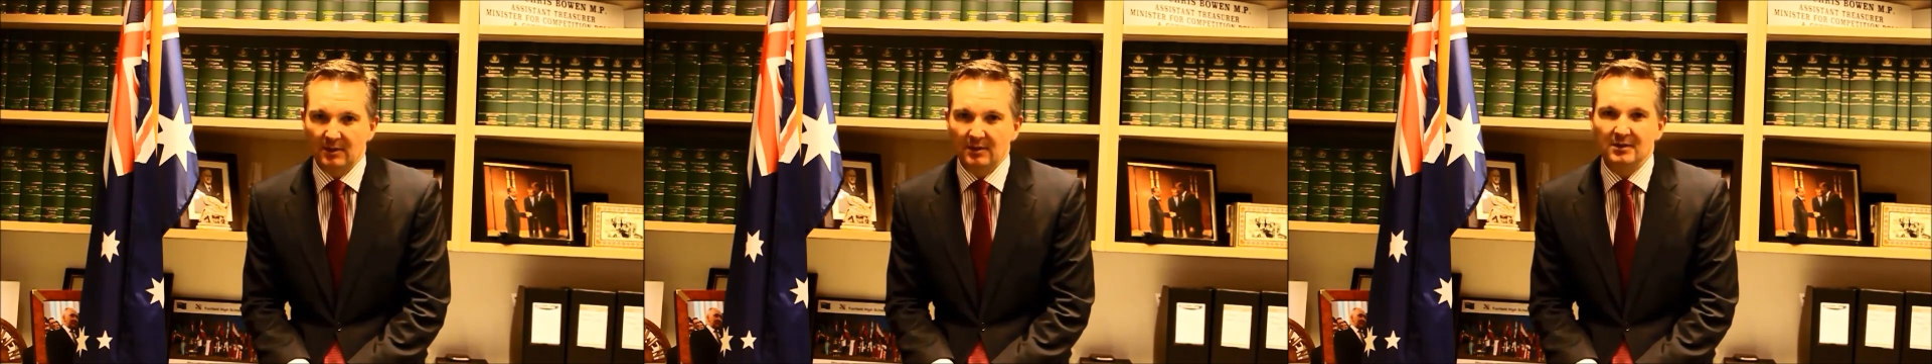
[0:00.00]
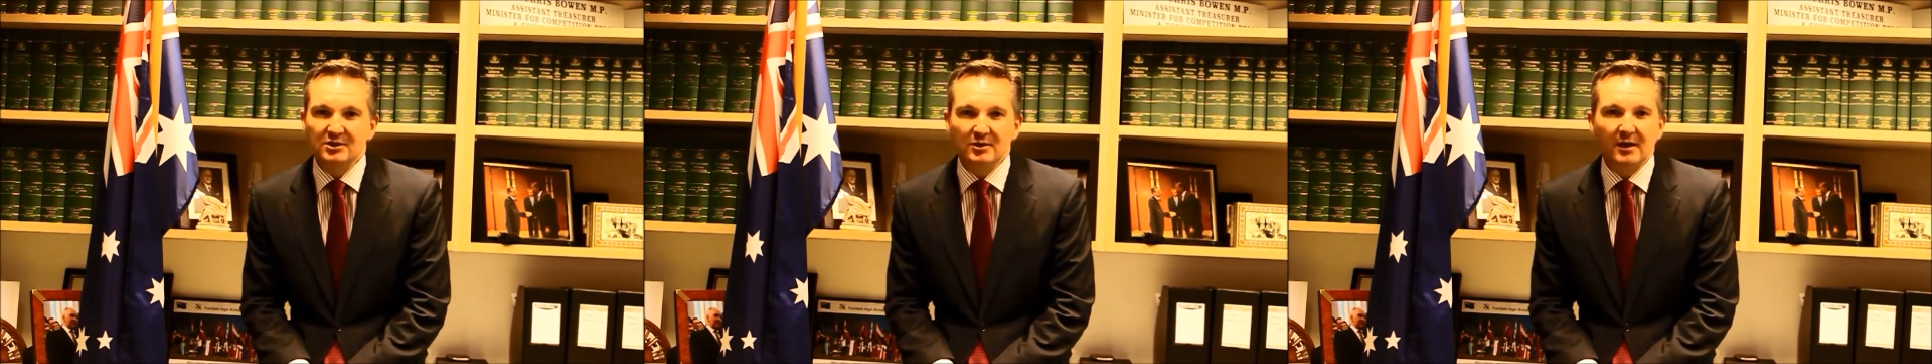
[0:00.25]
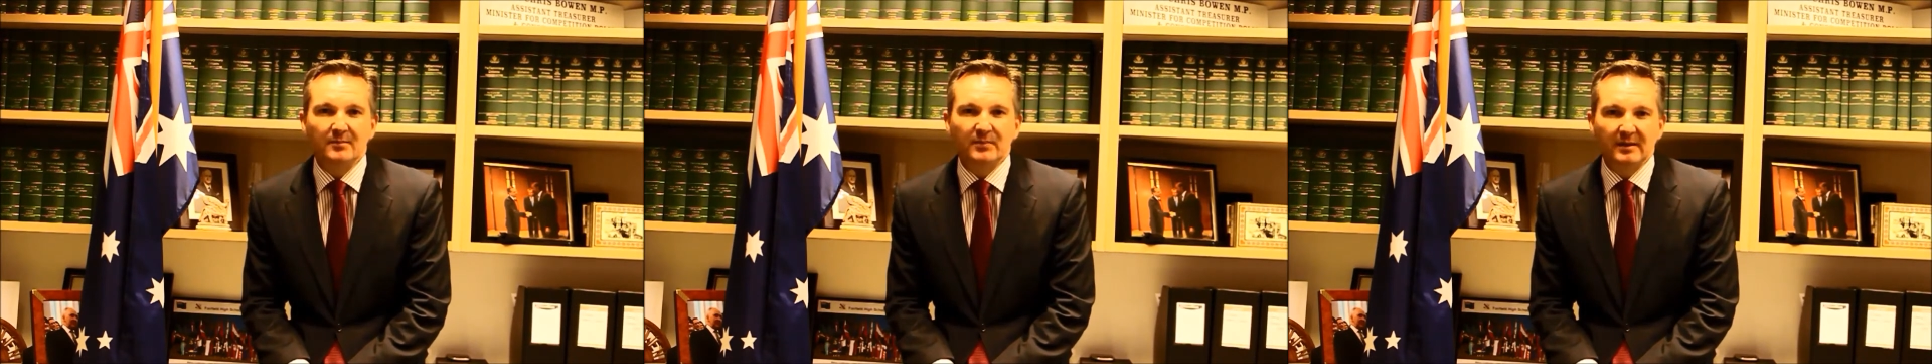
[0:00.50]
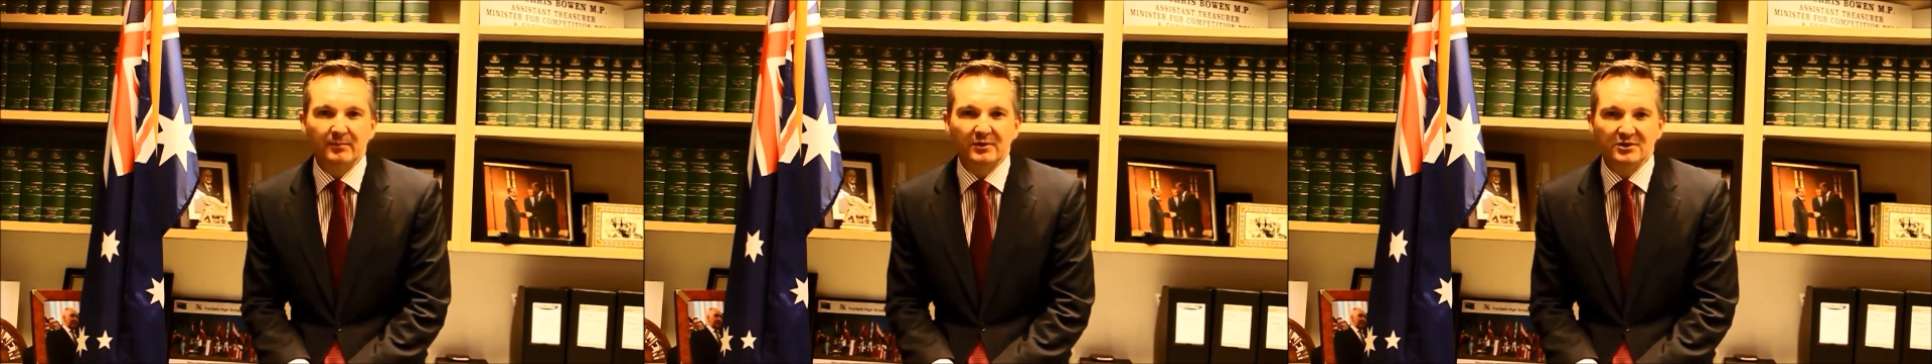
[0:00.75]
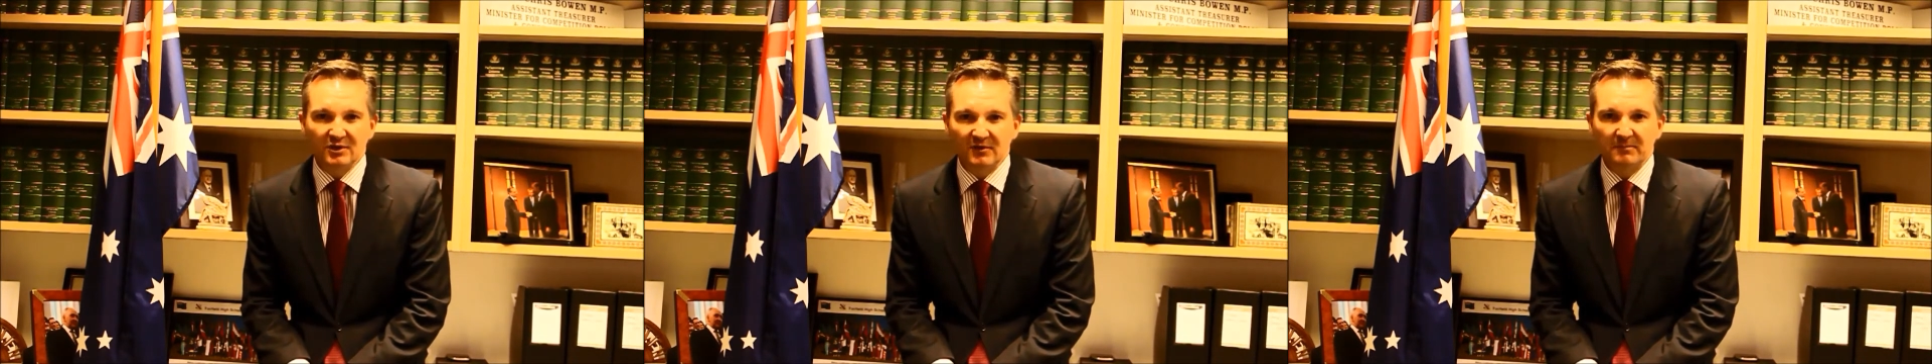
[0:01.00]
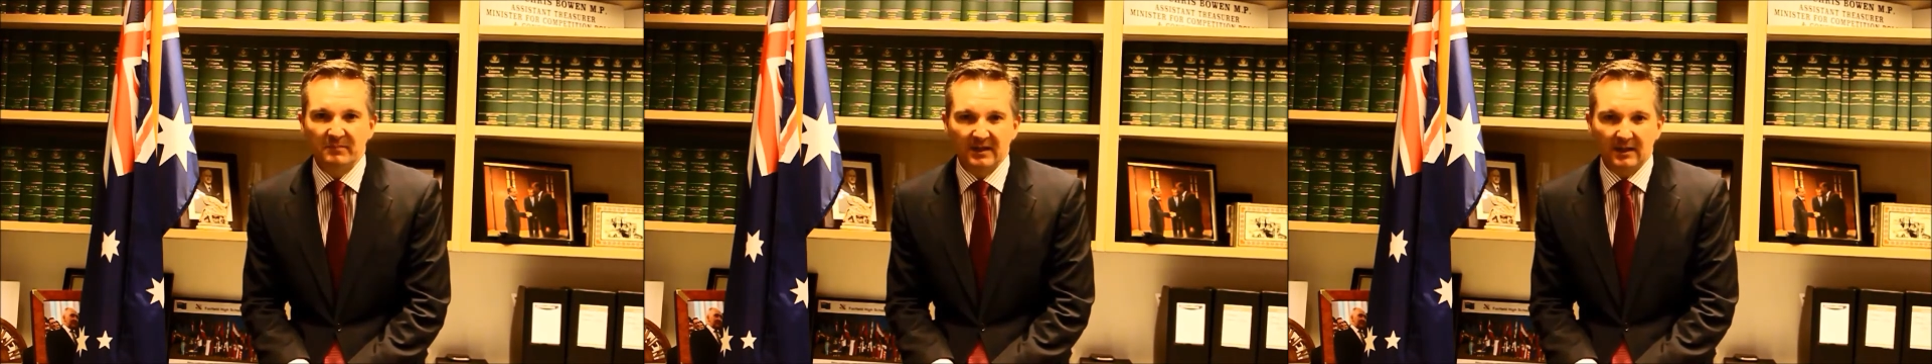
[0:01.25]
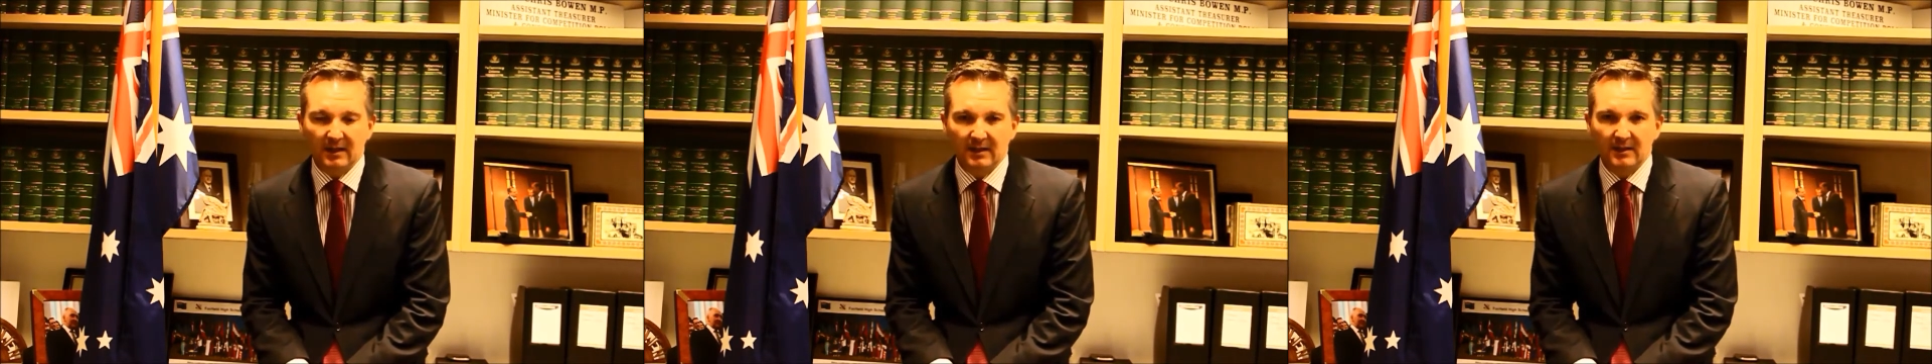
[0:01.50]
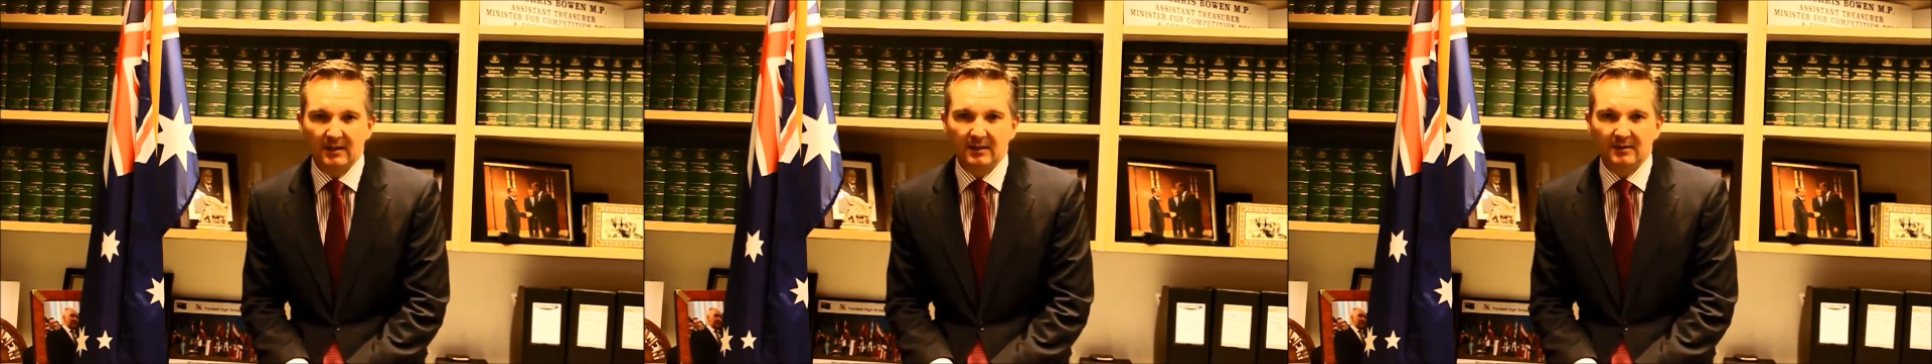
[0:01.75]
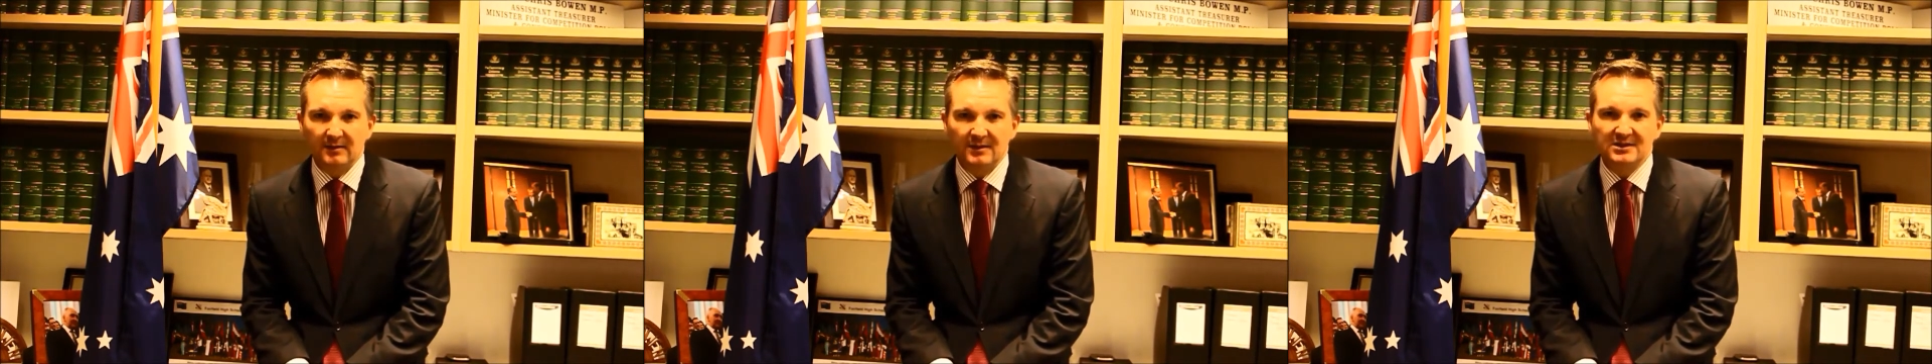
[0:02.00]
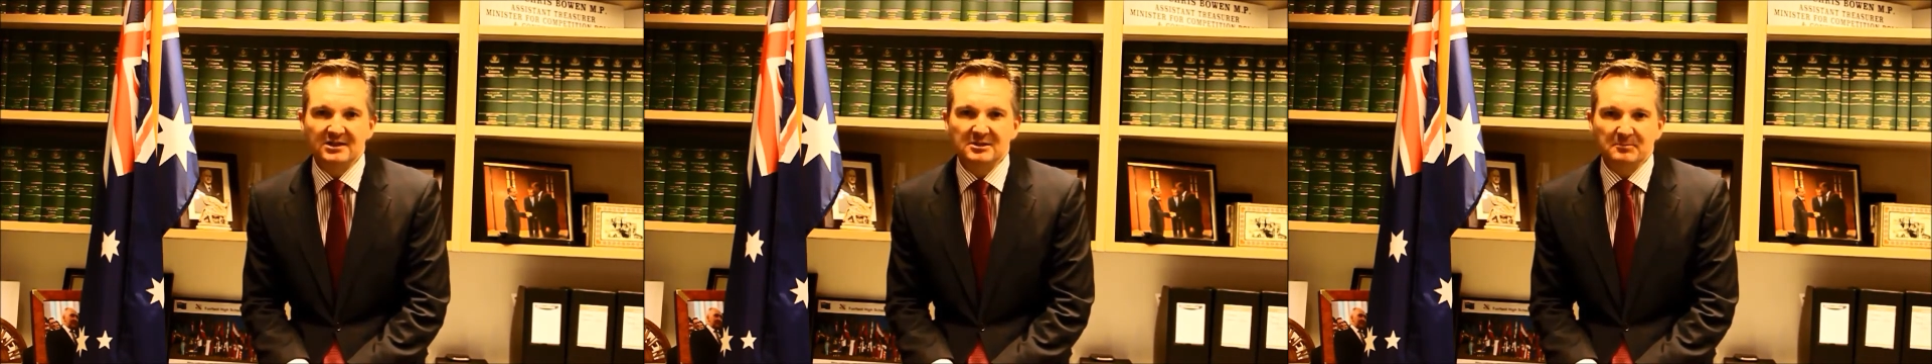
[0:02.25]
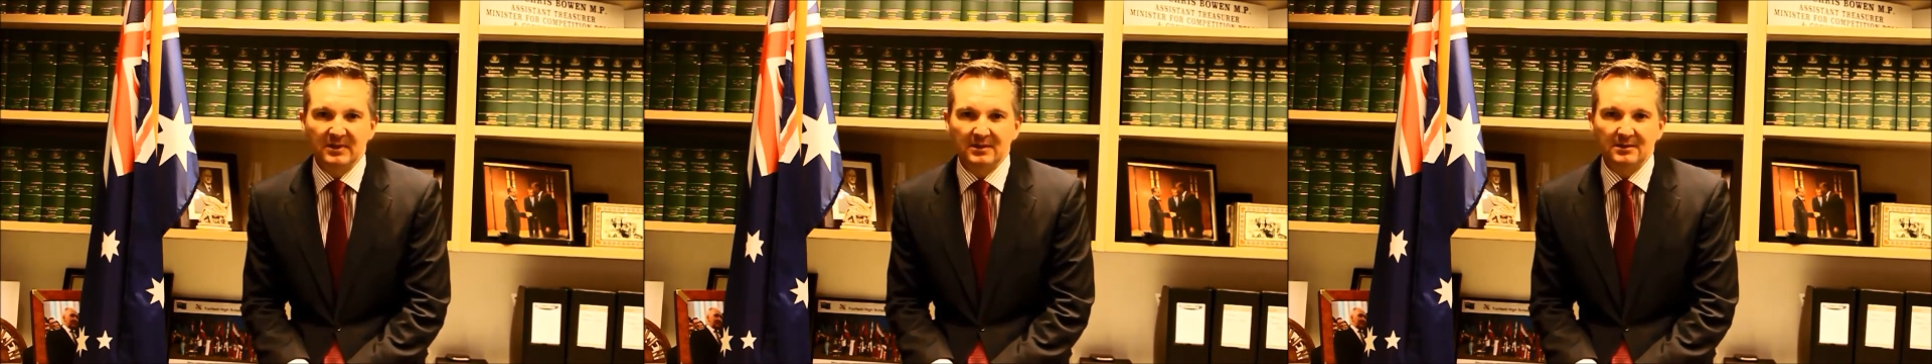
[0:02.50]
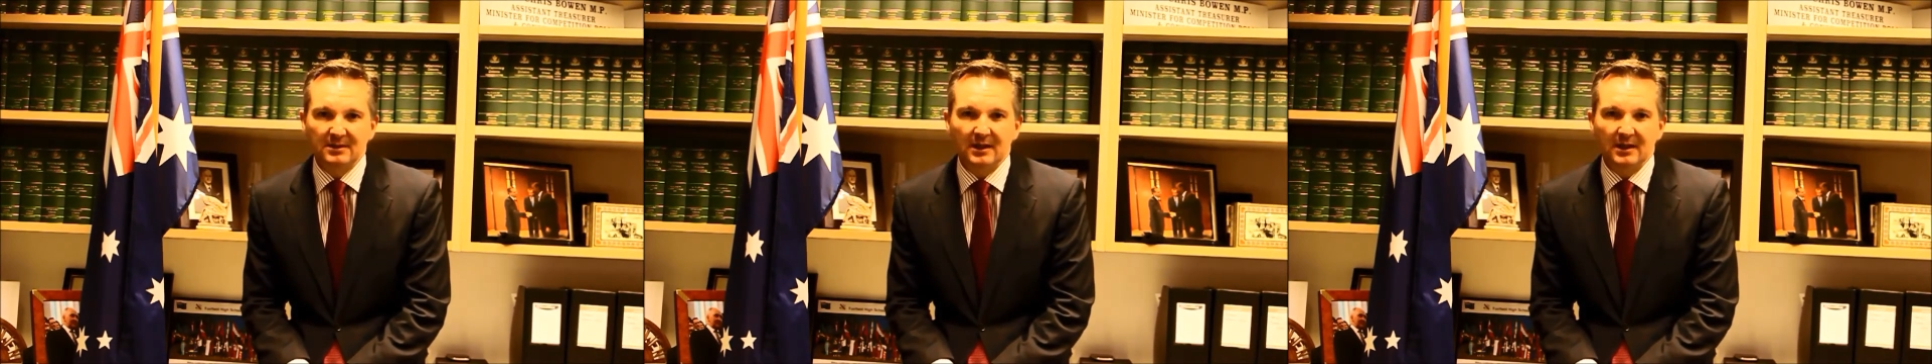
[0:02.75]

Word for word: The Australian people deserve better than this spin